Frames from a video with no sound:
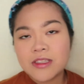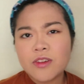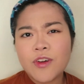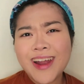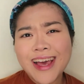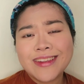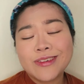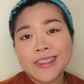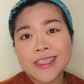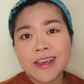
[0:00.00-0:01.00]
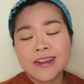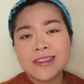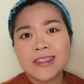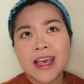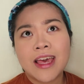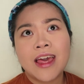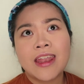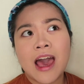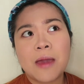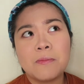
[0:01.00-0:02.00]
Sephora had those sales
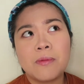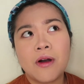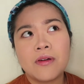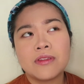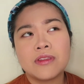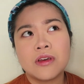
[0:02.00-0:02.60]
and I bought